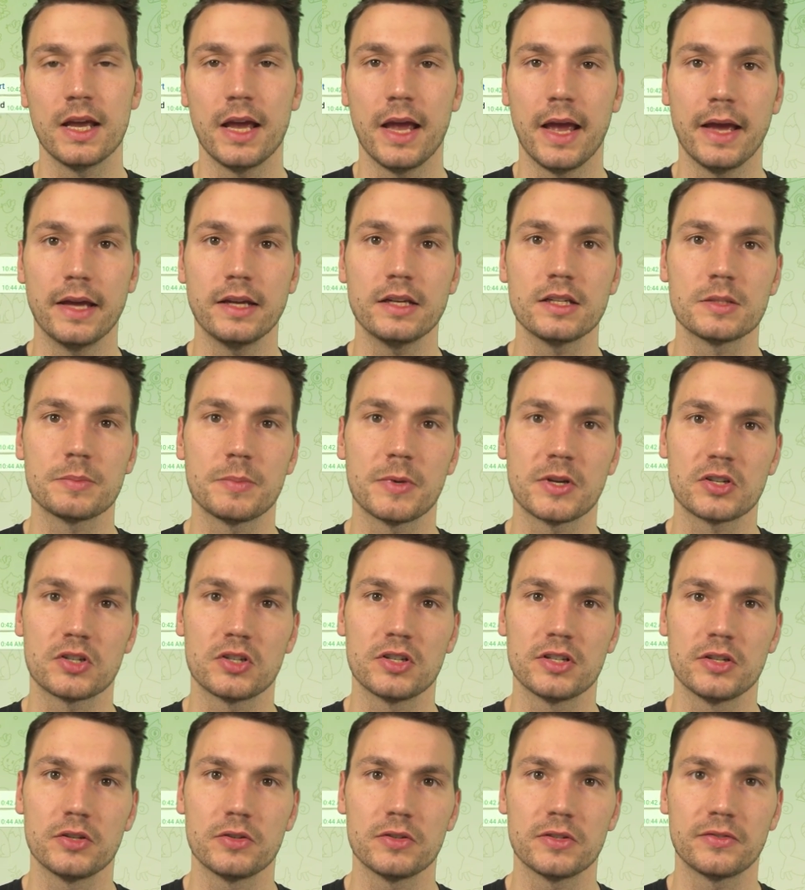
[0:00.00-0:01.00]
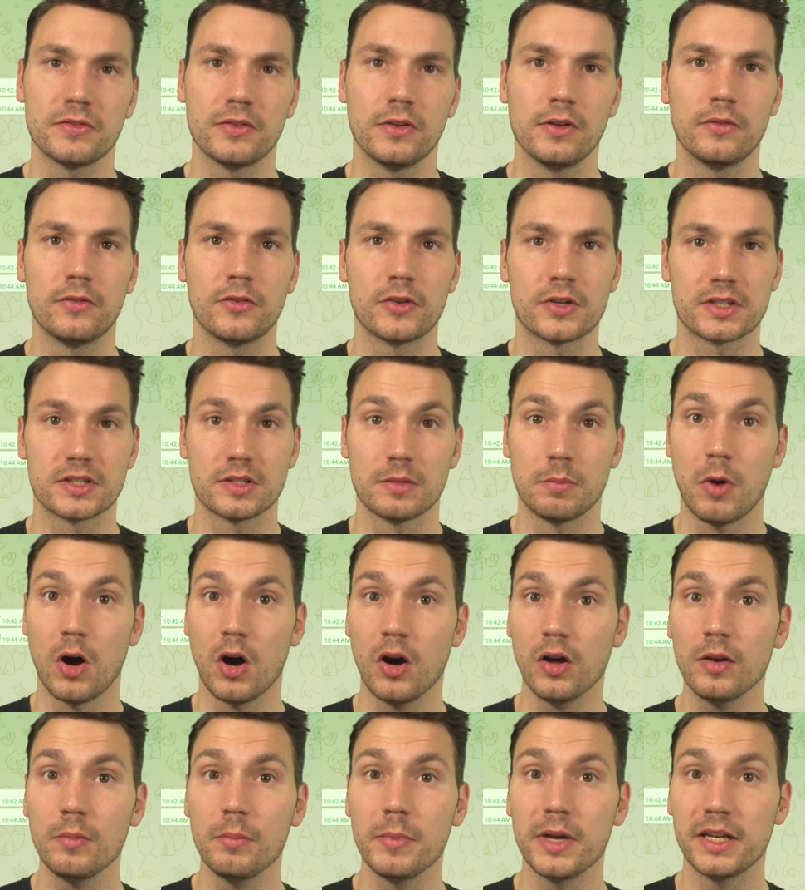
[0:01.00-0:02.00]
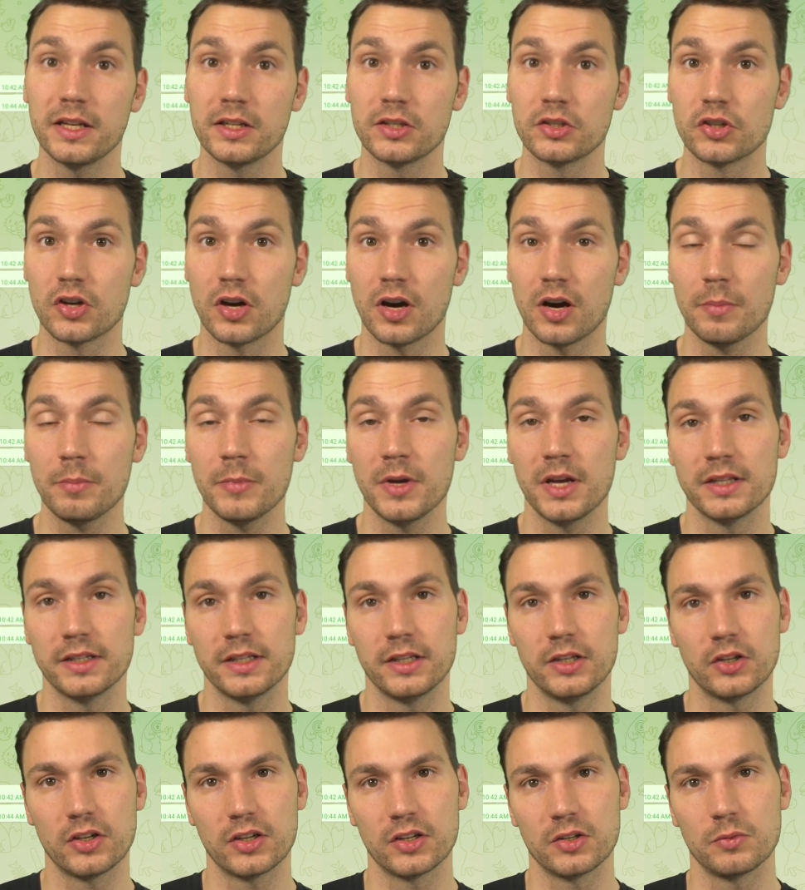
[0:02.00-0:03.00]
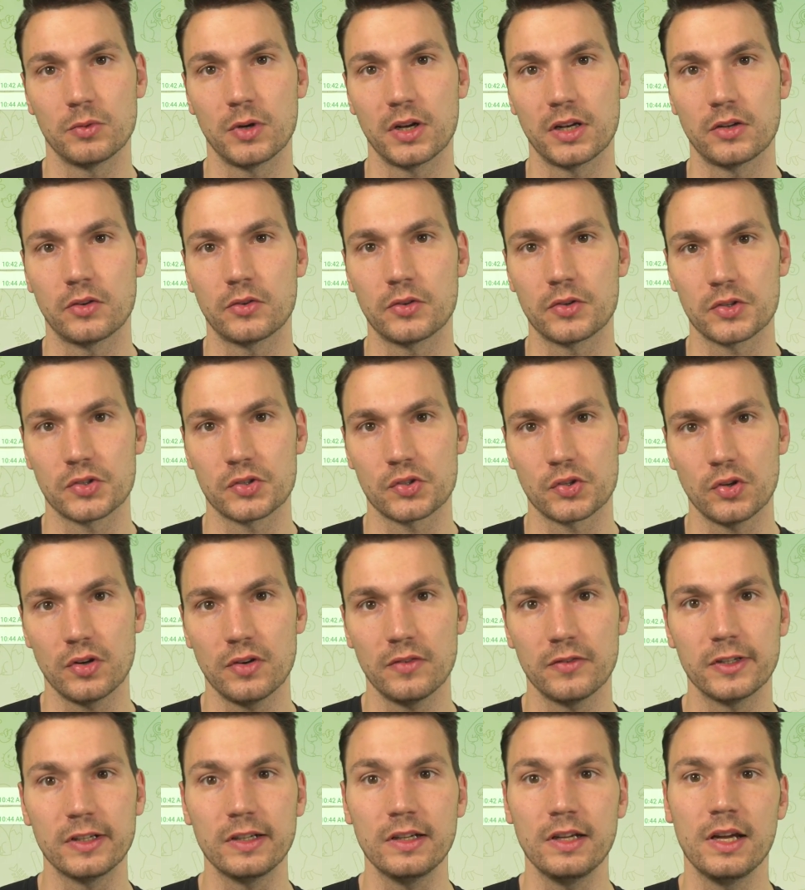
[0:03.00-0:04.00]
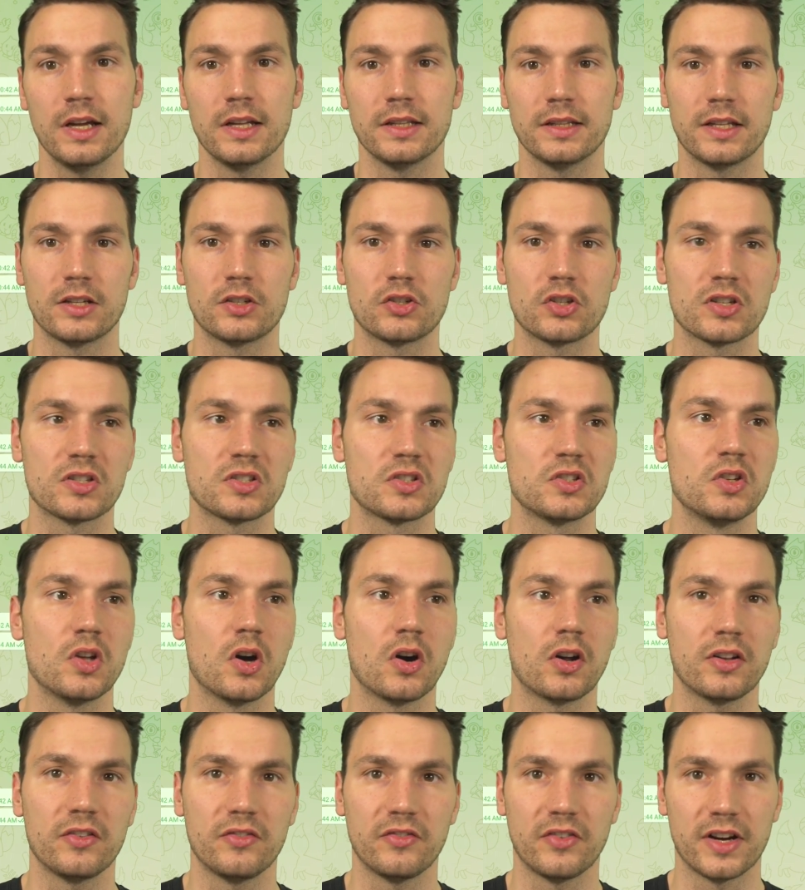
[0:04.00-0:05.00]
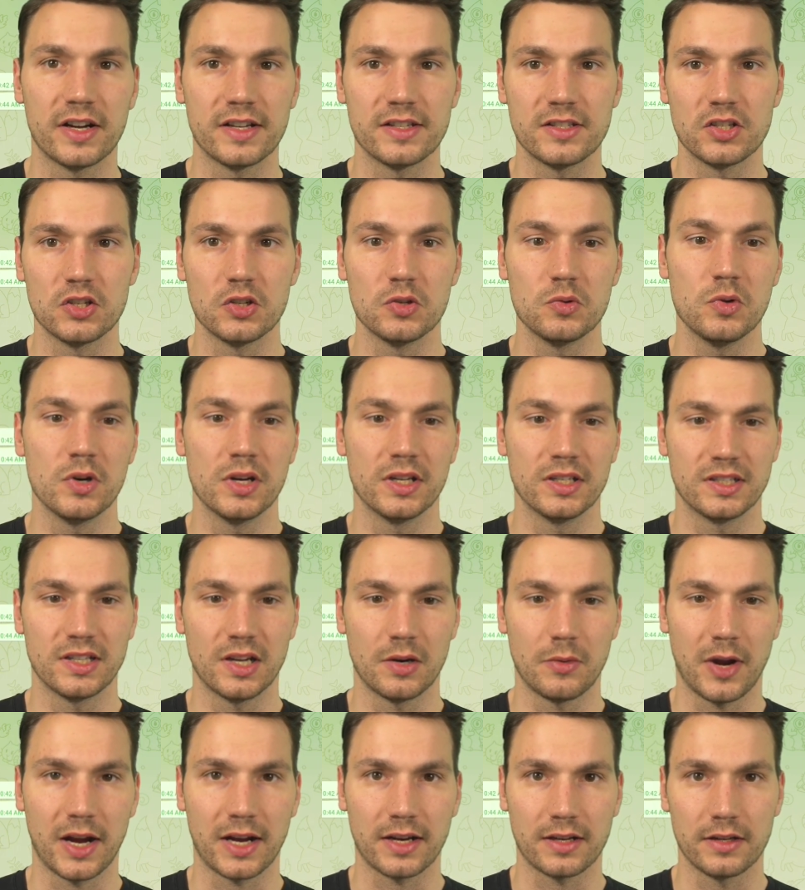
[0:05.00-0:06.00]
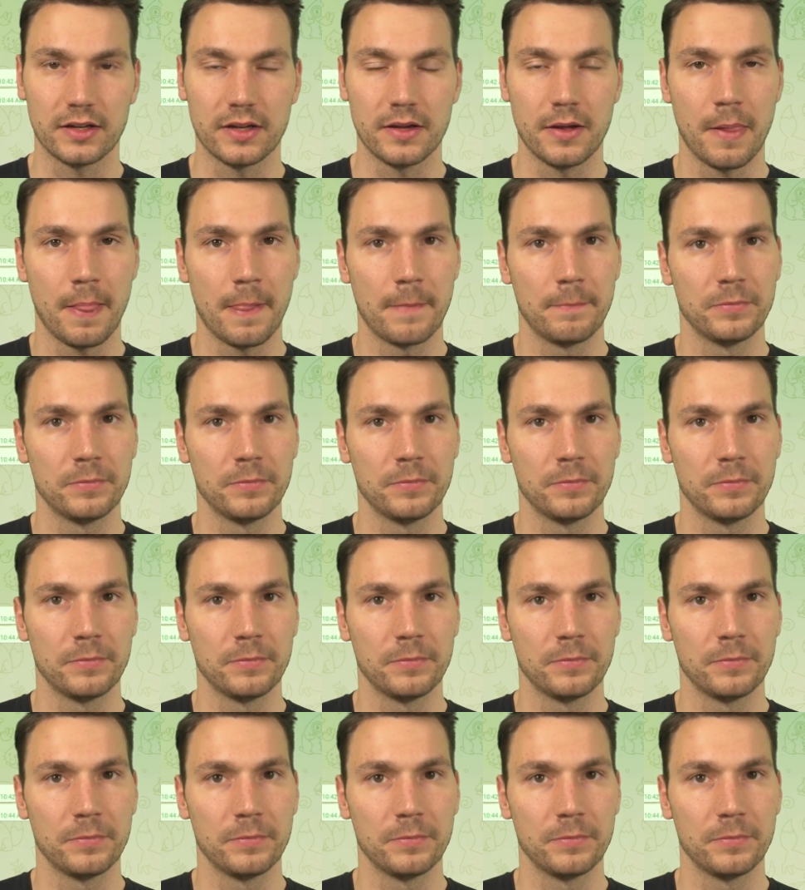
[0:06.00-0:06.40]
and especially useful for some automated job that you can run on a server that just notifies you directly.